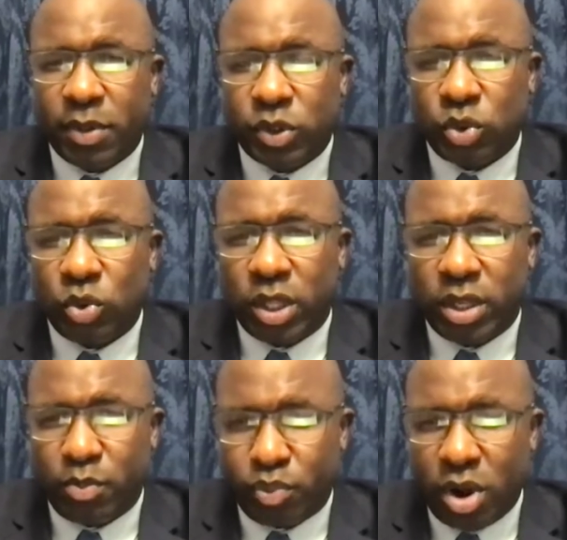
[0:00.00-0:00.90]
school in
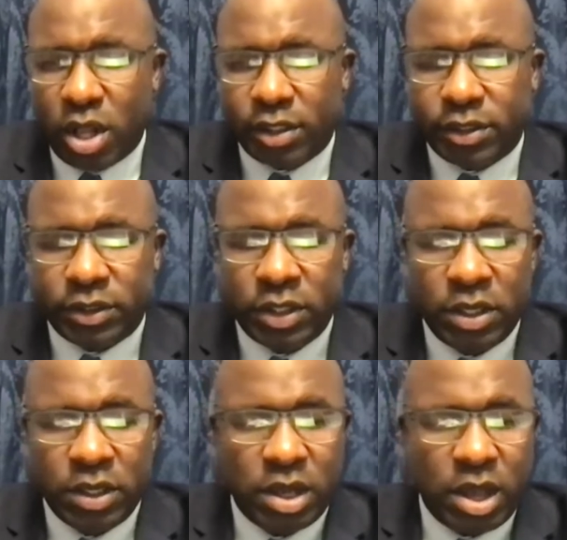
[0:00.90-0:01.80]
the Bronx
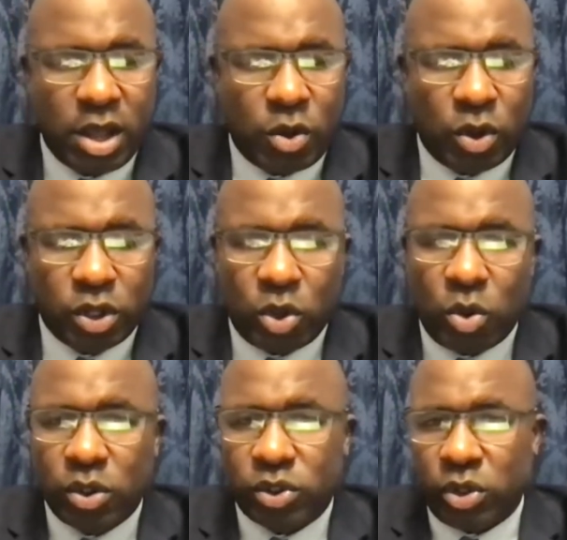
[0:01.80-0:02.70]
called the
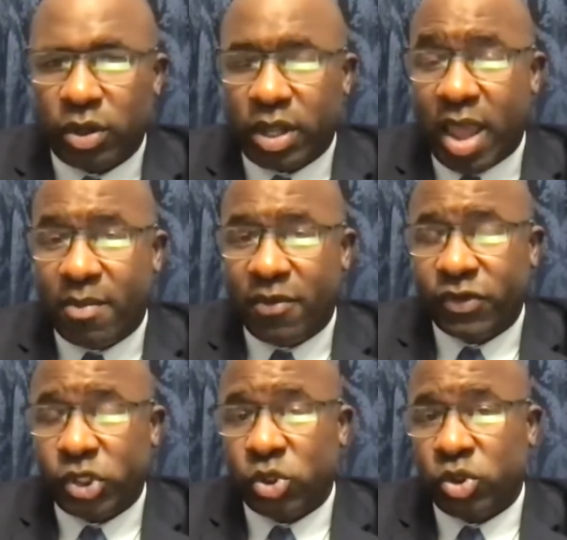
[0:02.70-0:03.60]
Cornerstone Academy for
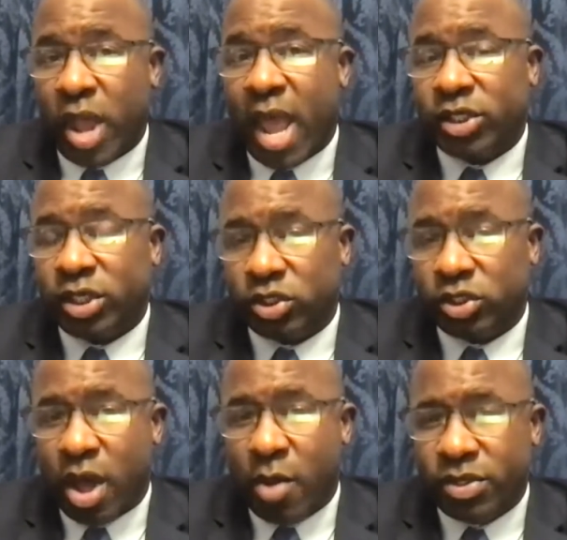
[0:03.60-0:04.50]
Social Action.
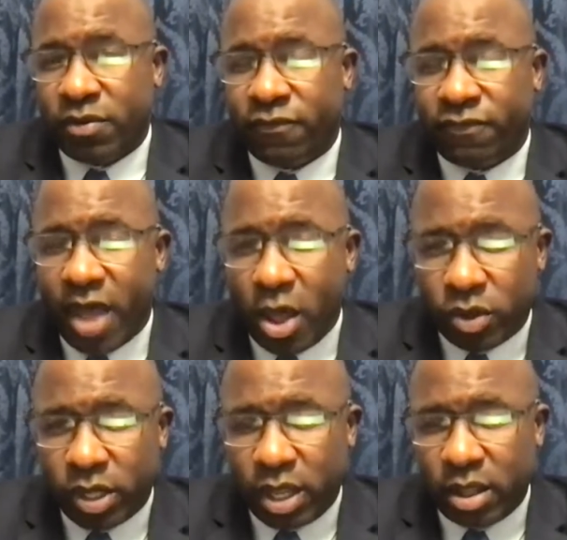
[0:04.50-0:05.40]
So I was the
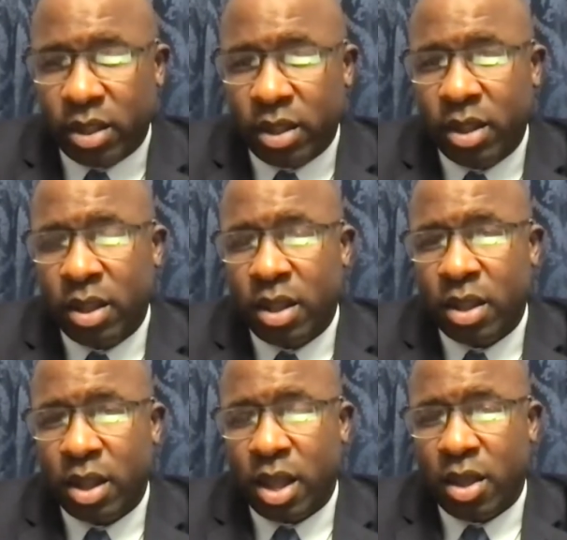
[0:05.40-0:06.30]
founding
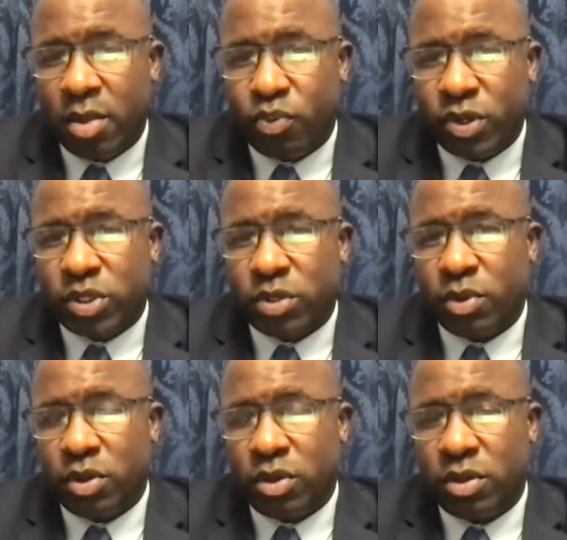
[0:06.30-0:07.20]

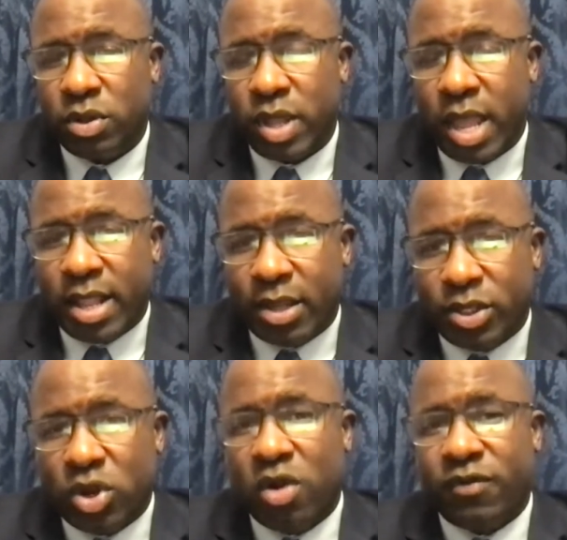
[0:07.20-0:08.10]
principal, and I
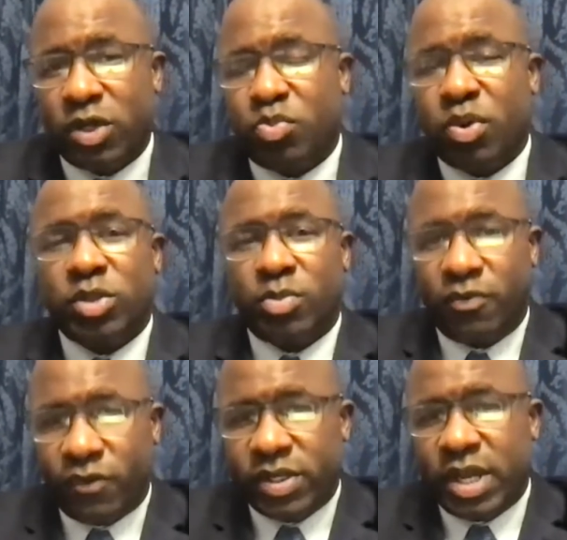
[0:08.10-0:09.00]
served as principal
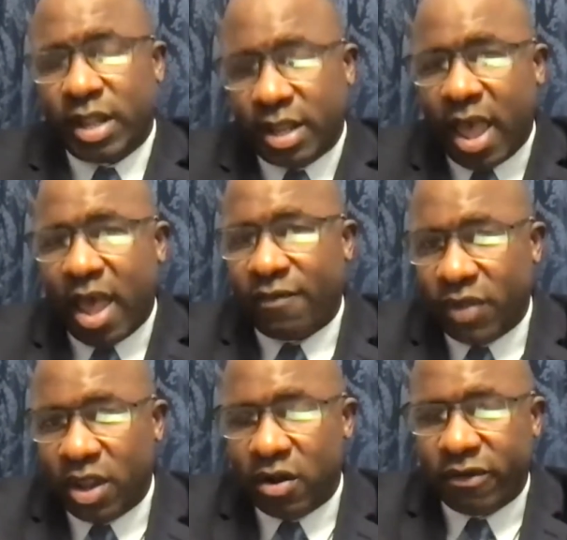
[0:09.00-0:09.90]
for 10 and a half
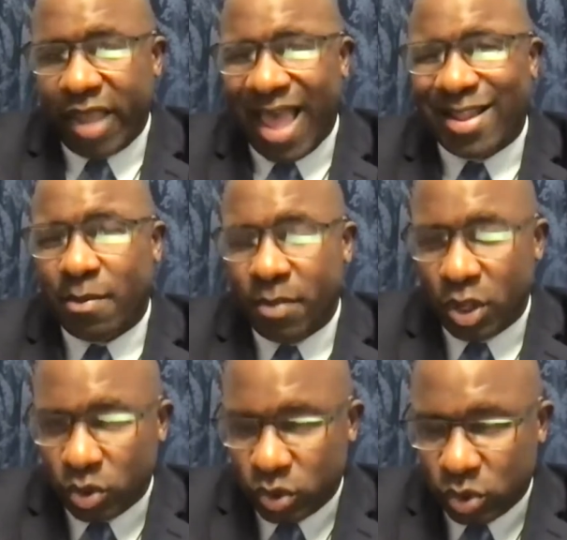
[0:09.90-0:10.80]
years at a
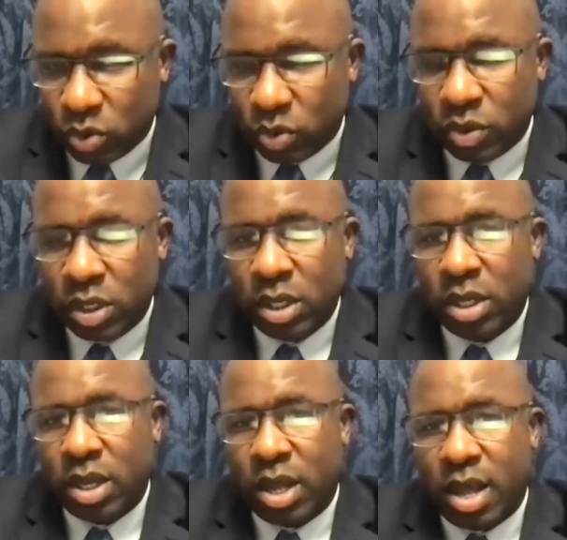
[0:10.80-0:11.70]
middle school
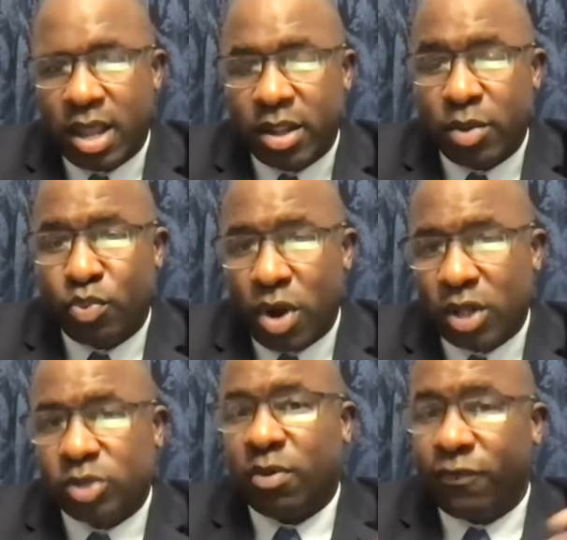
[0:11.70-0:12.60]
in the
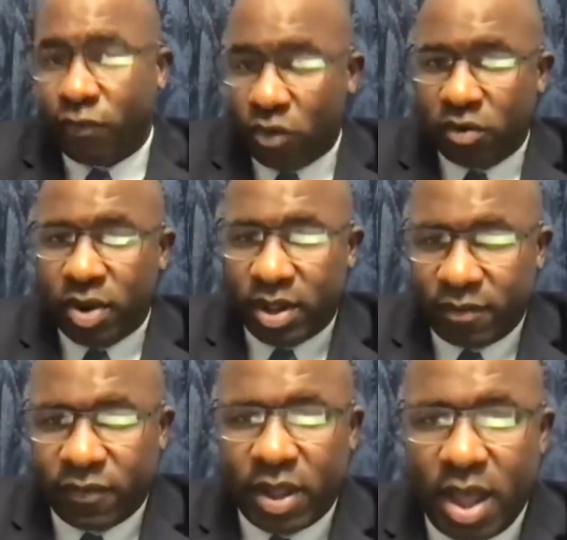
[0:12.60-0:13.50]
Bronx before running
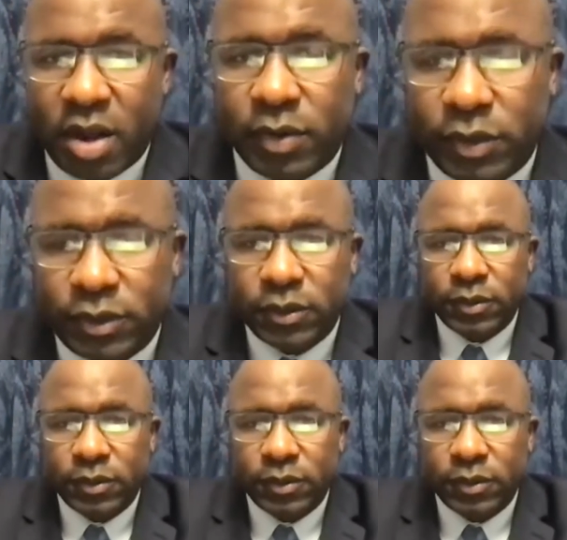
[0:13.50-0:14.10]
for Congress.